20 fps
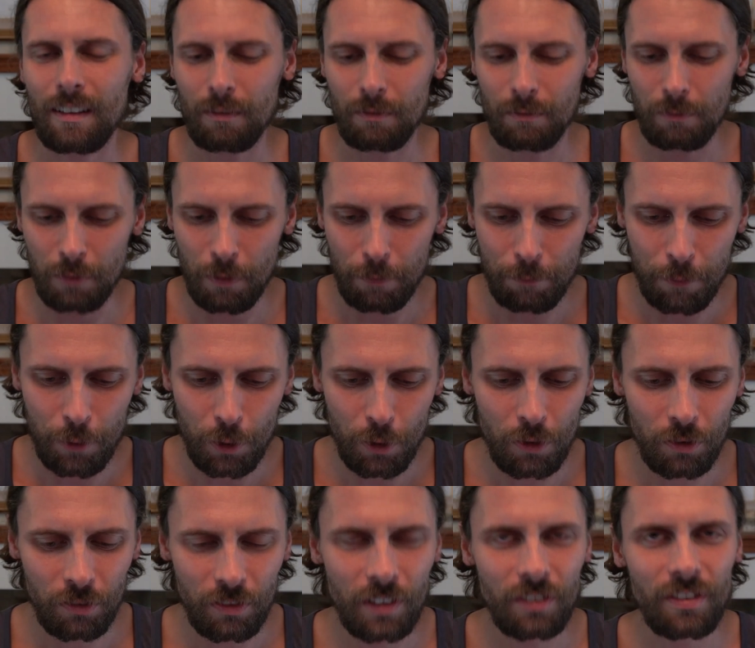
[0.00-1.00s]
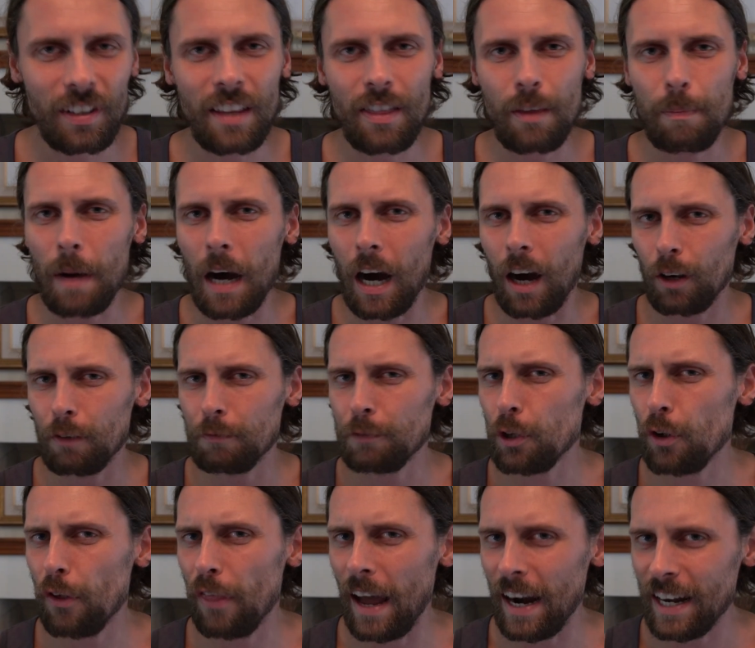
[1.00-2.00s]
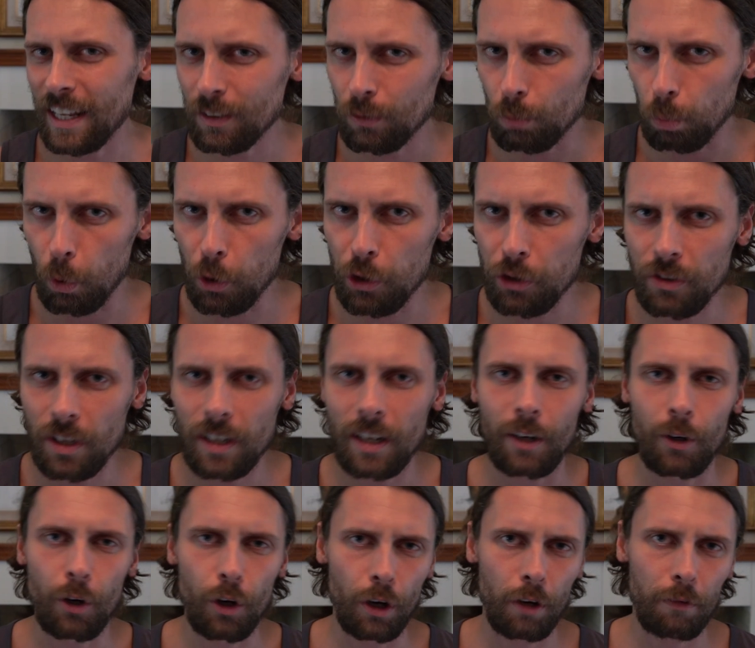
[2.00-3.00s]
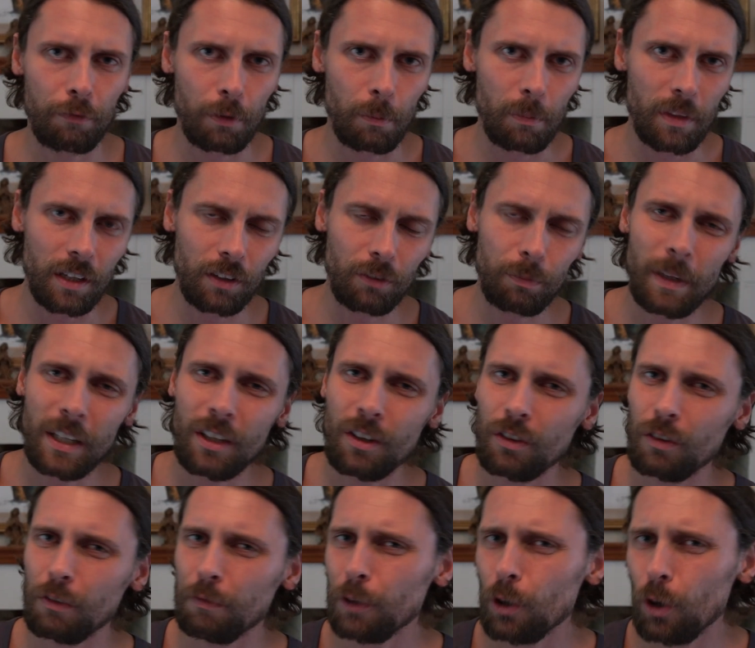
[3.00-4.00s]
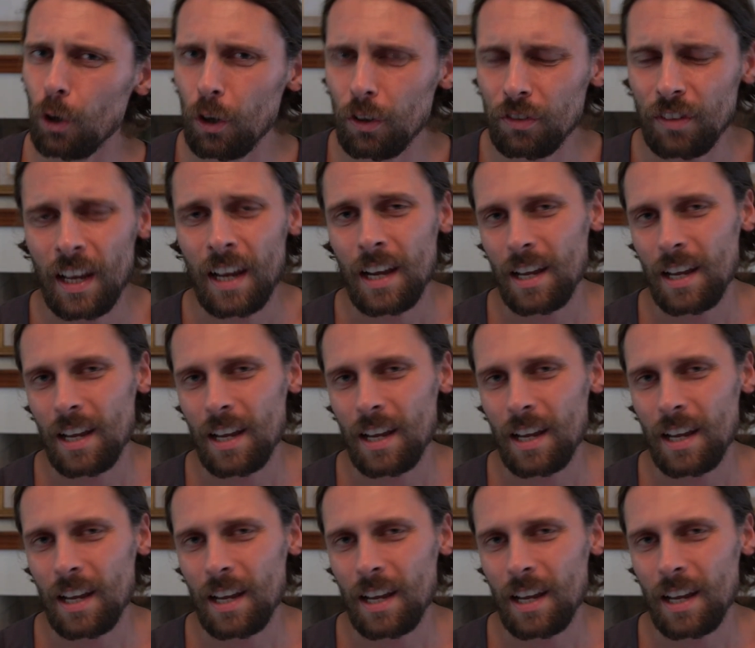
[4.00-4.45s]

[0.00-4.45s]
refuse to see the part of you that is wounded and hurt from this, because of course,